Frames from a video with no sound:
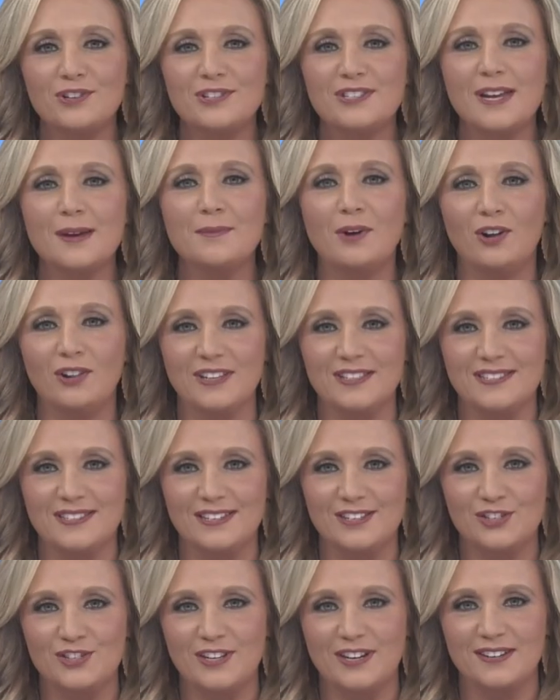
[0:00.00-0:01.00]
Sam
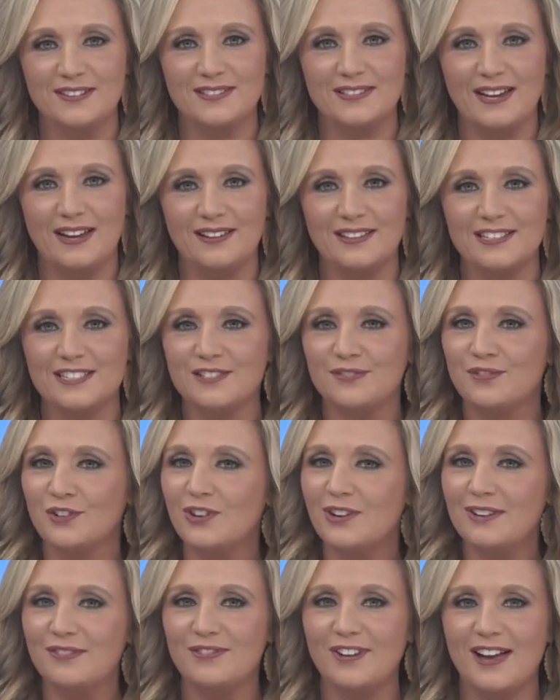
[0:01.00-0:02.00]
Olison shares how this
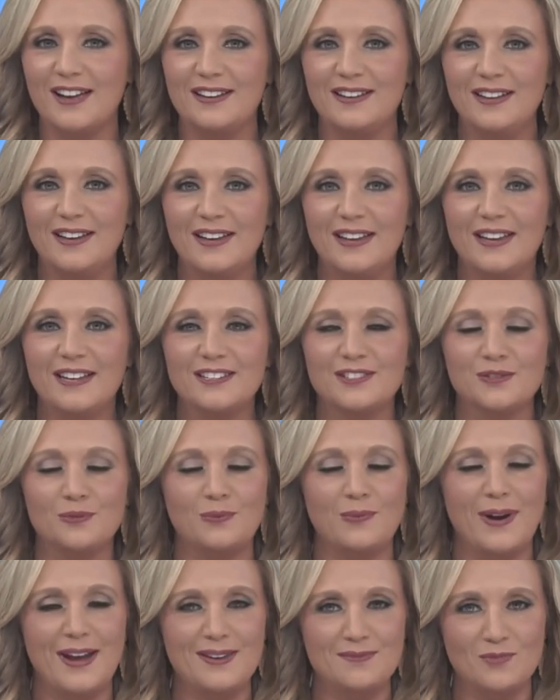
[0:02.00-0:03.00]
furry friend is
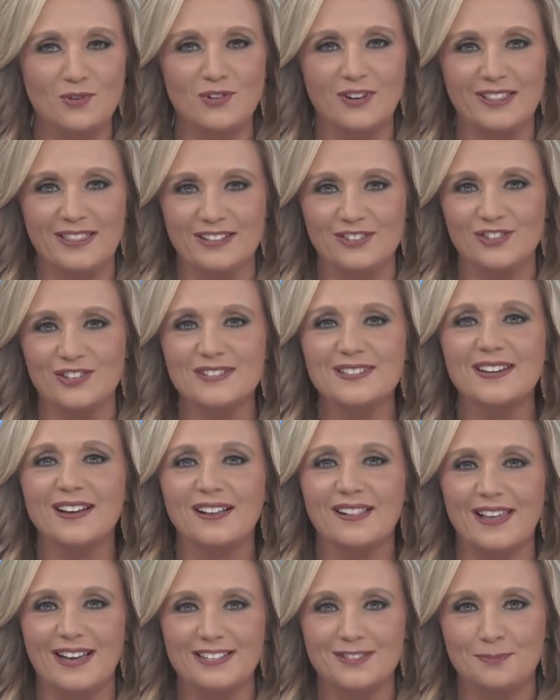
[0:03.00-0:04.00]
way more than just a
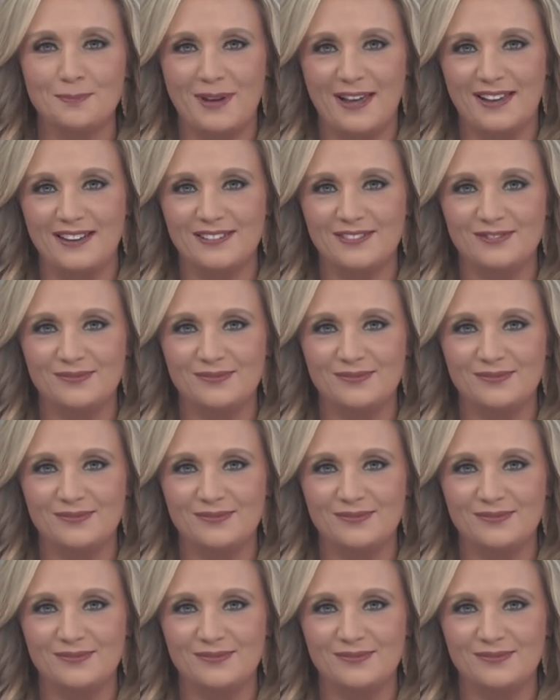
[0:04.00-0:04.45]
class pet.